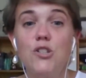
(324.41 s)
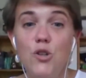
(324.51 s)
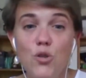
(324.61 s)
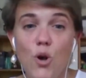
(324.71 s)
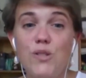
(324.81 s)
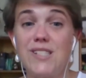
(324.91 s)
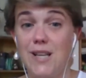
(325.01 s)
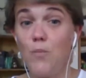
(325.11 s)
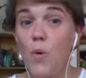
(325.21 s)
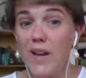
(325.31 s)
do go
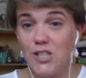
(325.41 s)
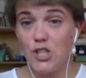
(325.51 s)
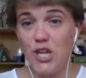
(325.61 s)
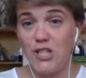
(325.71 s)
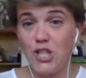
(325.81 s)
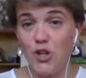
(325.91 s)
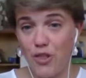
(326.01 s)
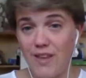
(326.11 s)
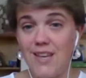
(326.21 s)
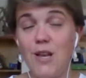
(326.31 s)
some way to changing your
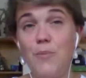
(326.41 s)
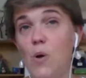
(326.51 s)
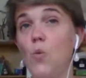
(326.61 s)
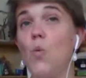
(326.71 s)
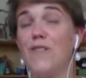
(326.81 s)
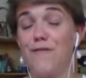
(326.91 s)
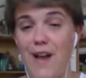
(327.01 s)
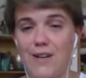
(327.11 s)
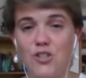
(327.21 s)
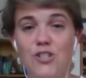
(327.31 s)
thinking about what
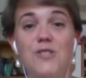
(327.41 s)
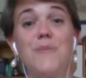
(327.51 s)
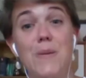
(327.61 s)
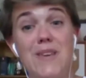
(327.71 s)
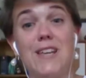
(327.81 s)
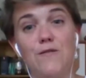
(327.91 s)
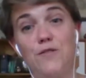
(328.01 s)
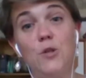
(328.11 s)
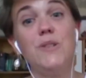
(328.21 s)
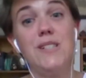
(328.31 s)
factors may be
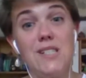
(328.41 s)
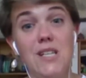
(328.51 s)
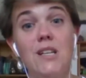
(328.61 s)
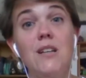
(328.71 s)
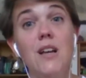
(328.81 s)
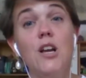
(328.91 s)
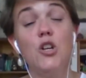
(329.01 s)
influencing